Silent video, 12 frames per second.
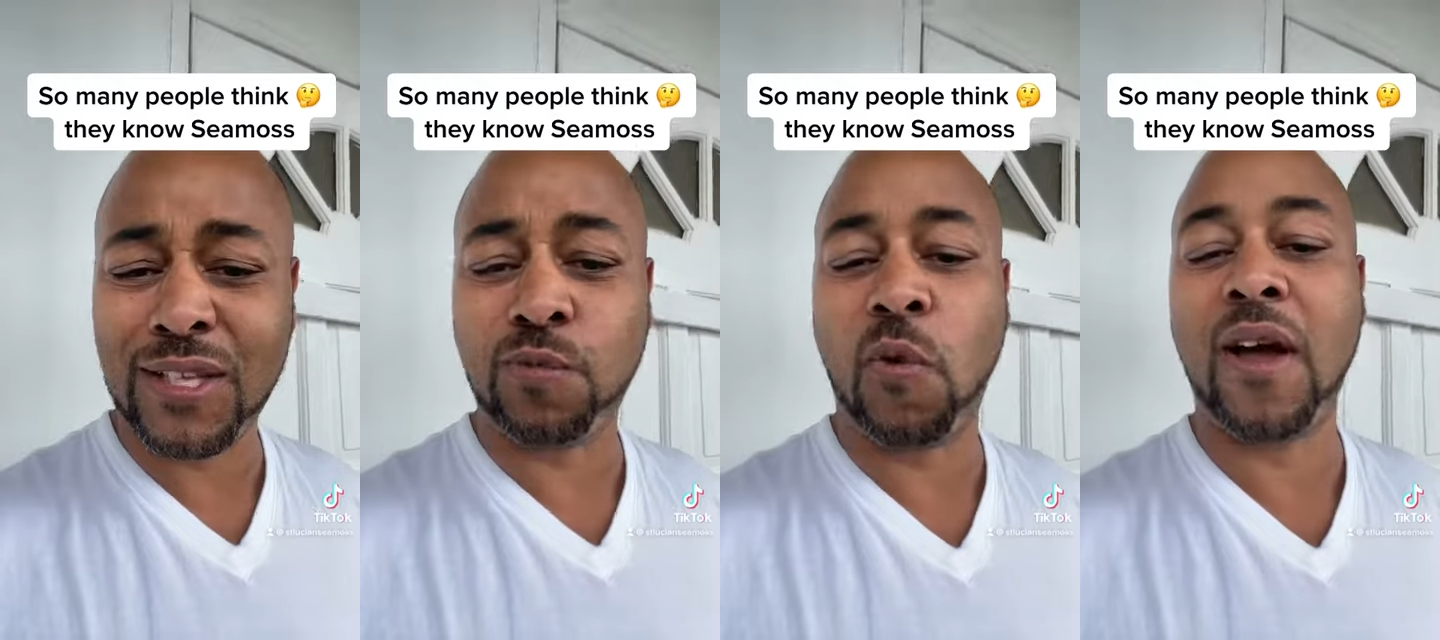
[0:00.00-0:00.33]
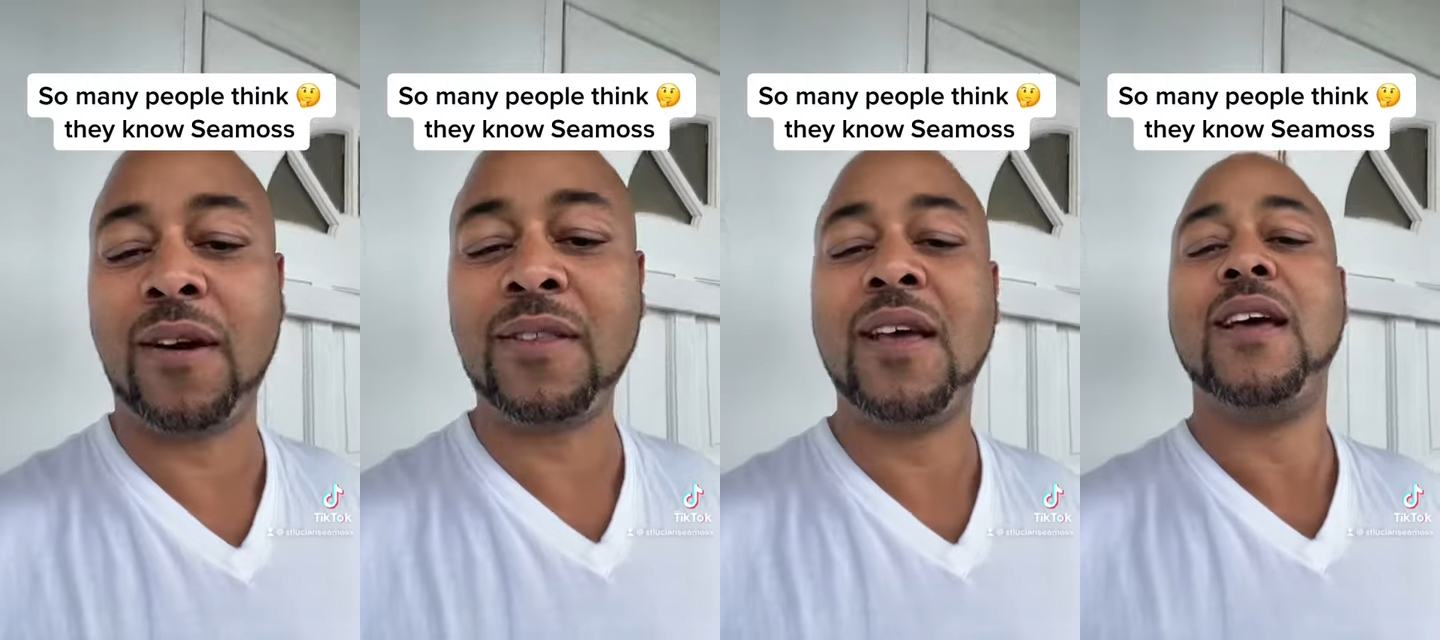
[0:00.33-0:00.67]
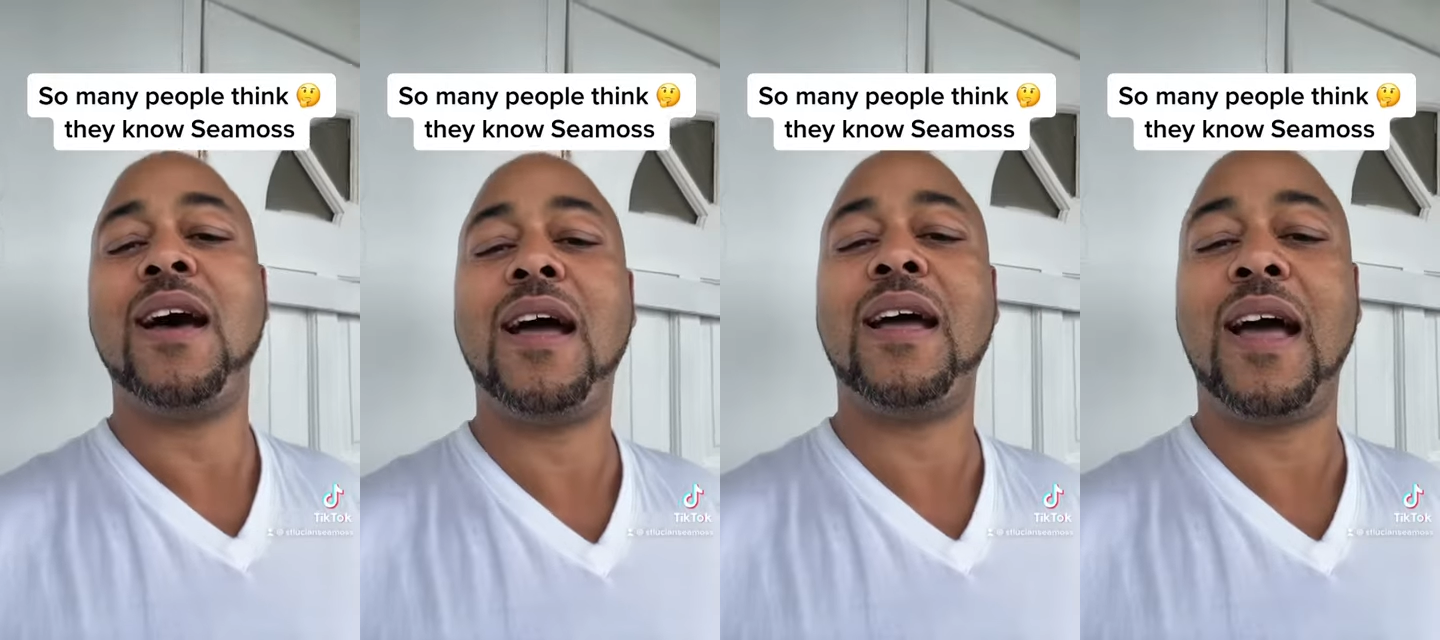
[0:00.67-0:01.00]
it's wild?
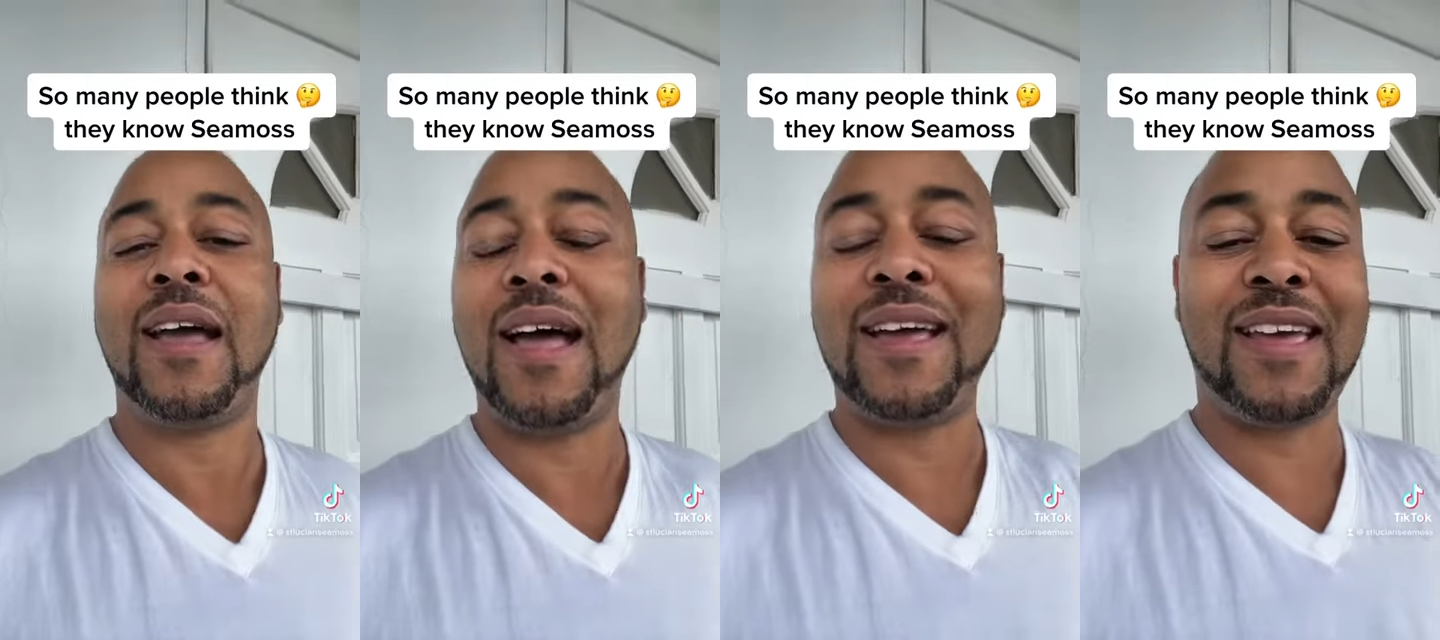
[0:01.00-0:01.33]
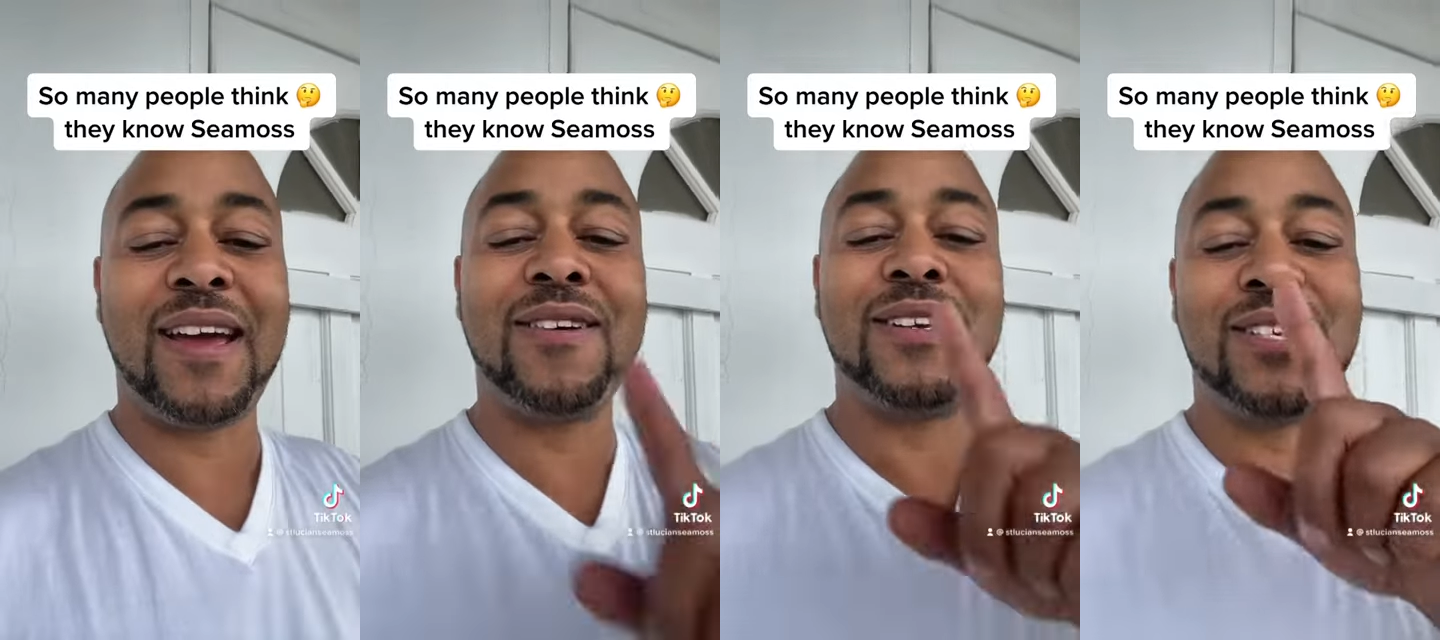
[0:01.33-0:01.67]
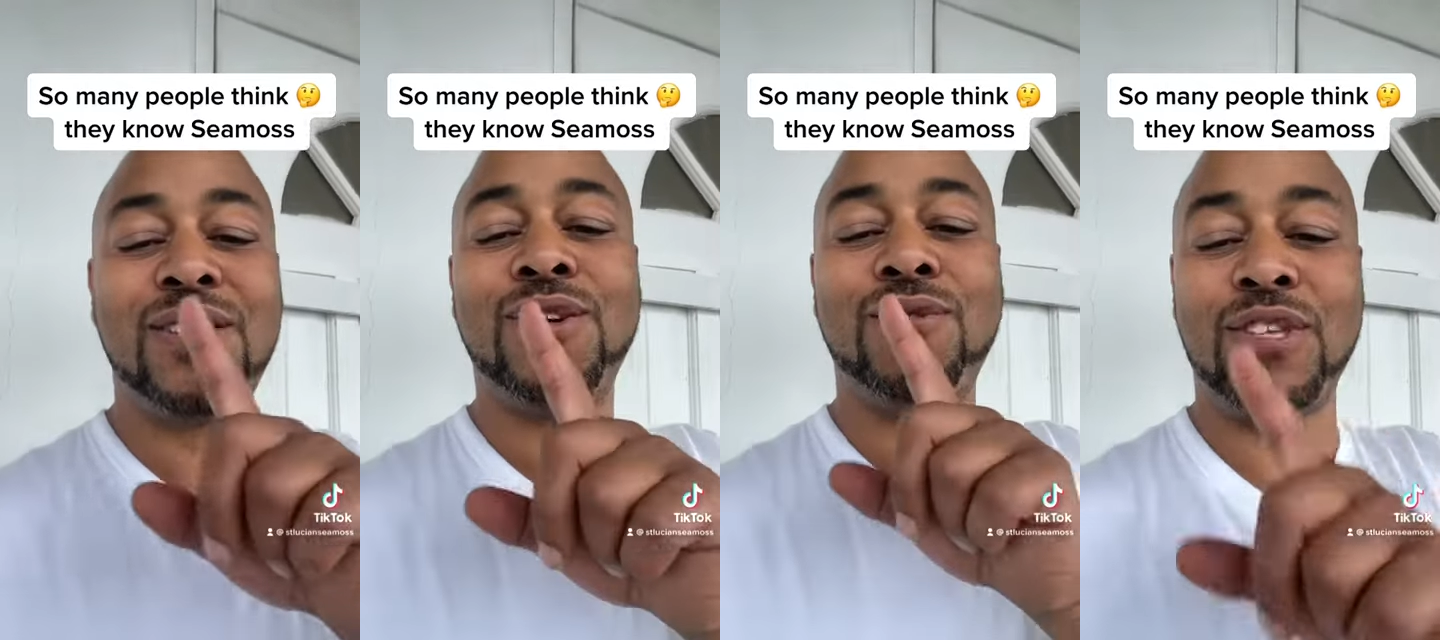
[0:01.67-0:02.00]
I, I, I
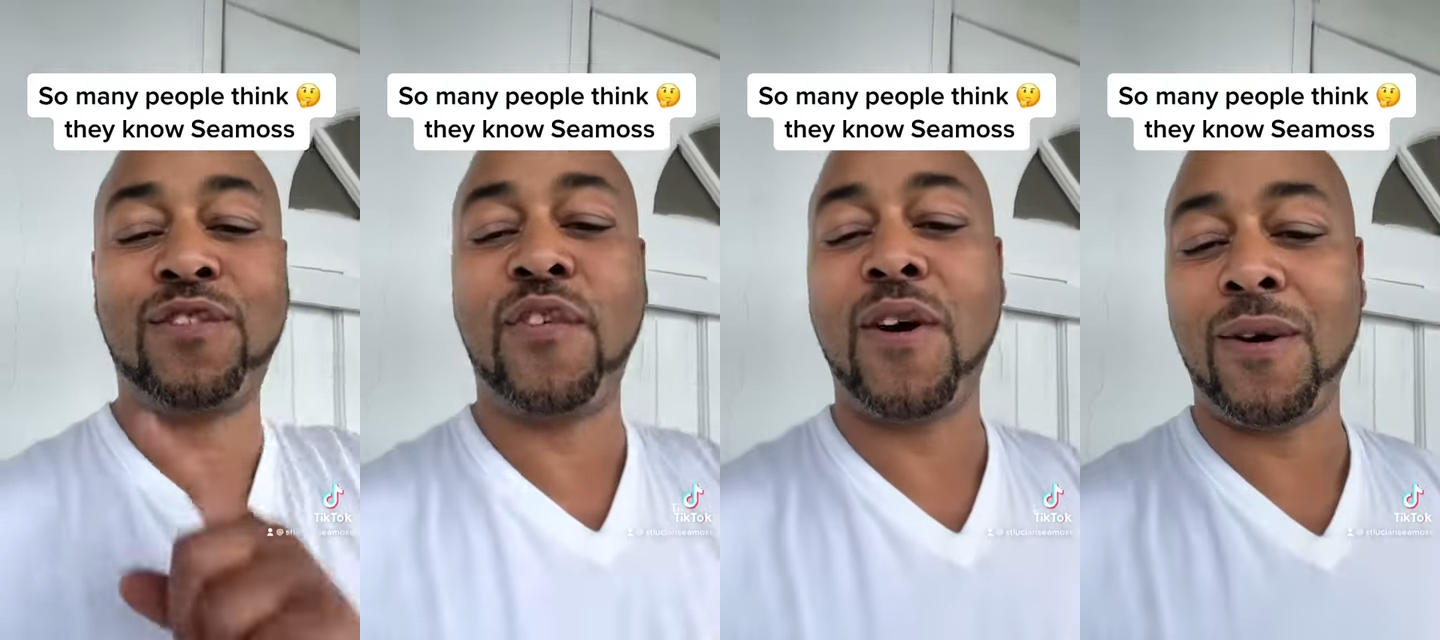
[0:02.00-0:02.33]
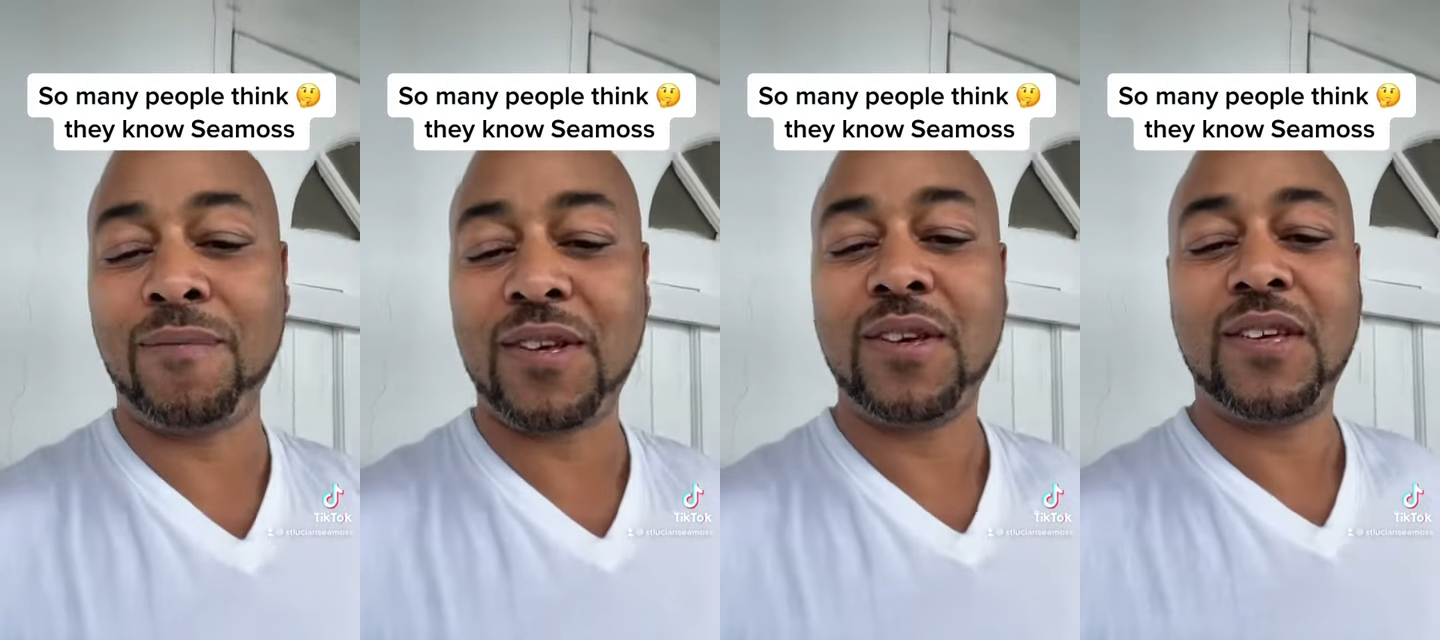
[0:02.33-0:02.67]
guarantee you it's farmed.